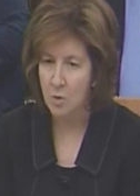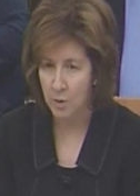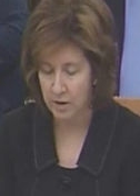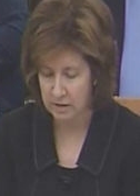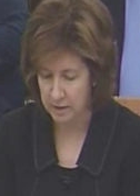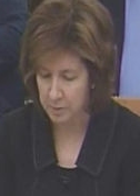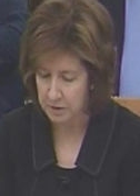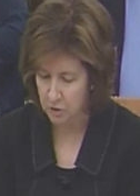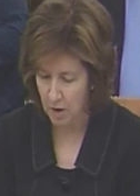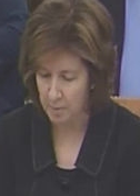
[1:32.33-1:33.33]
We are
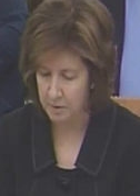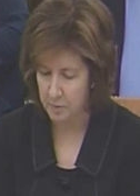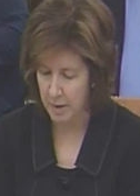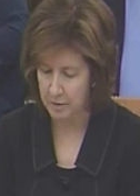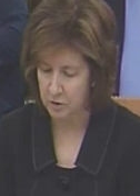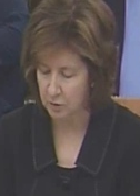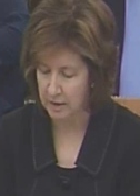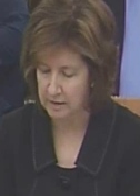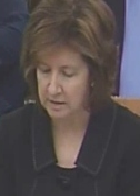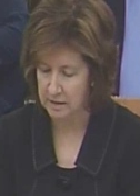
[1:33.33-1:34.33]
deeply troubled about
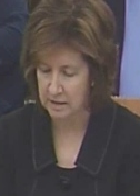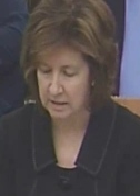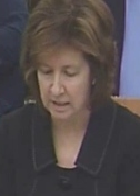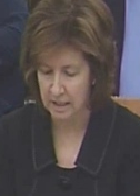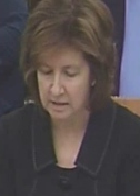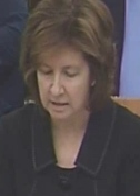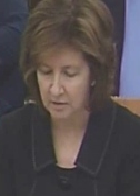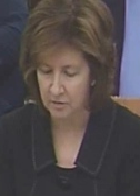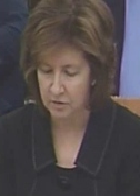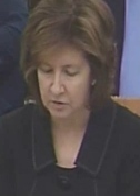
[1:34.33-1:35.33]
trends at the DDS
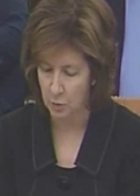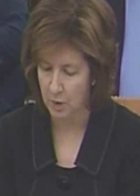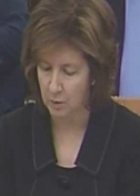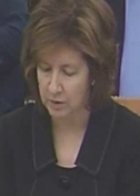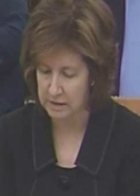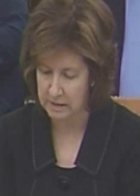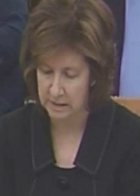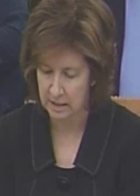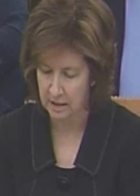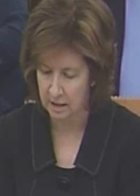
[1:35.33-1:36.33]
levels, where we
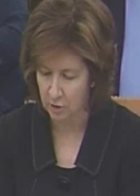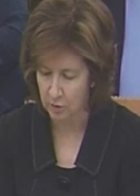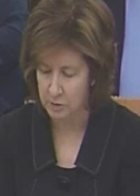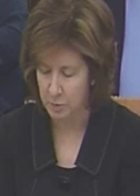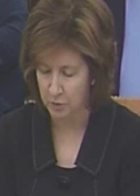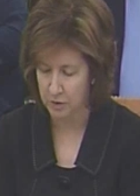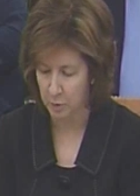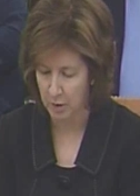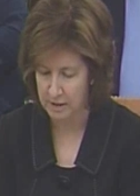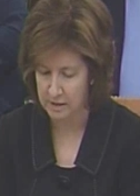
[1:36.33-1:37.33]
see an increase both in
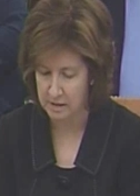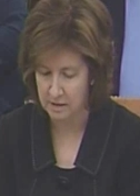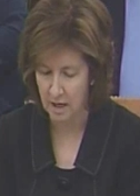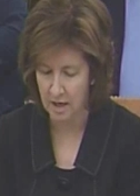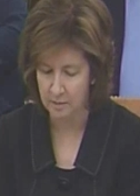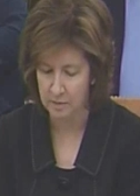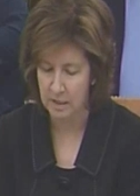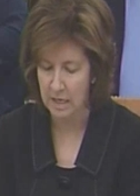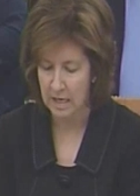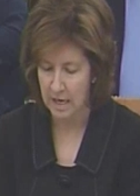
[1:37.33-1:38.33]
processing times
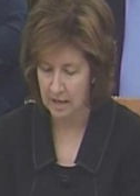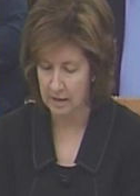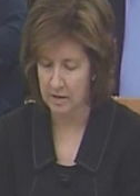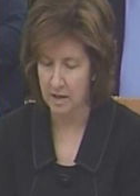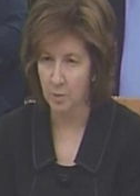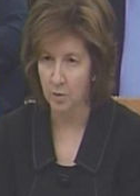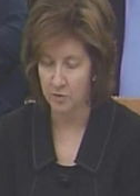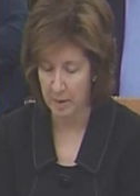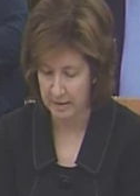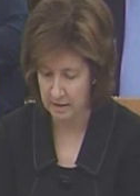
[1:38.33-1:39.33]
and in the number
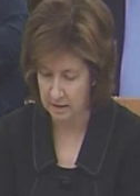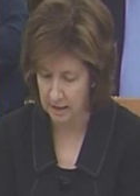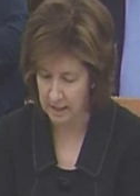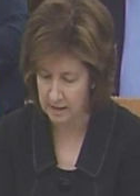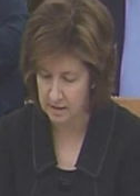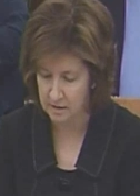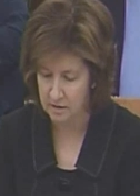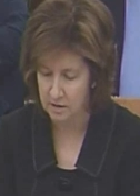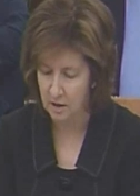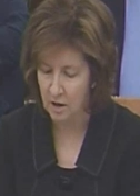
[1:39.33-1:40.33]
of pending
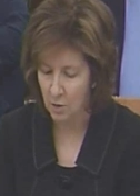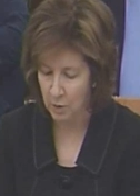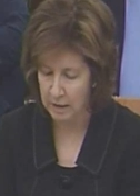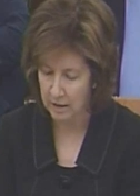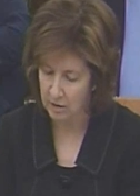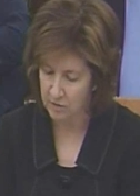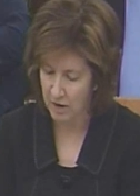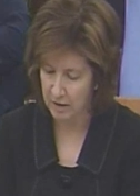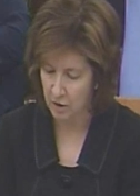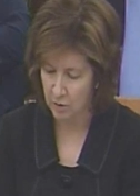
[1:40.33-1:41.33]
cases. One area of
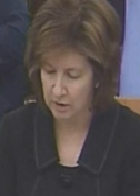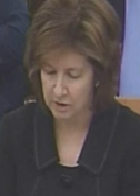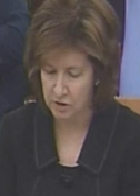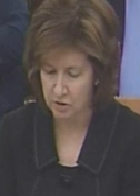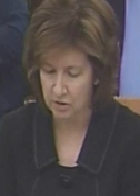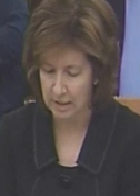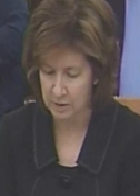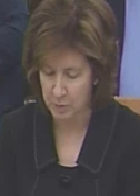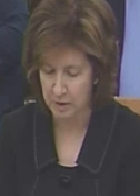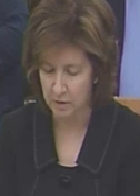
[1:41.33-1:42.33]
ongoing concern has
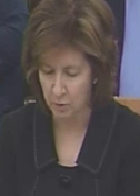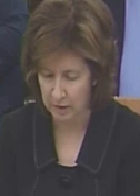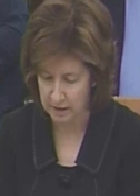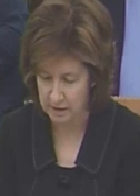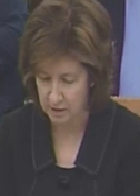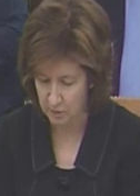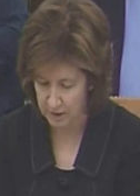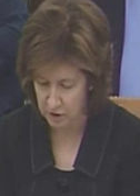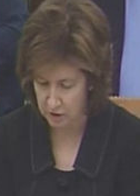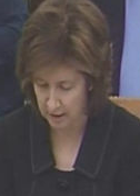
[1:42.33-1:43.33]
been the
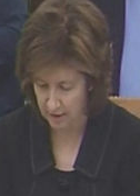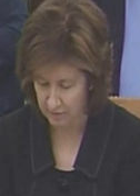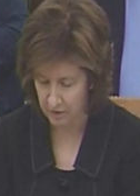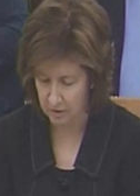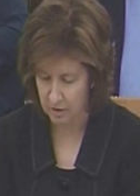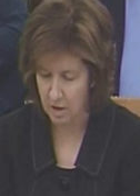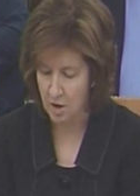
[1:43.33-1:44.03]
reconsideration level.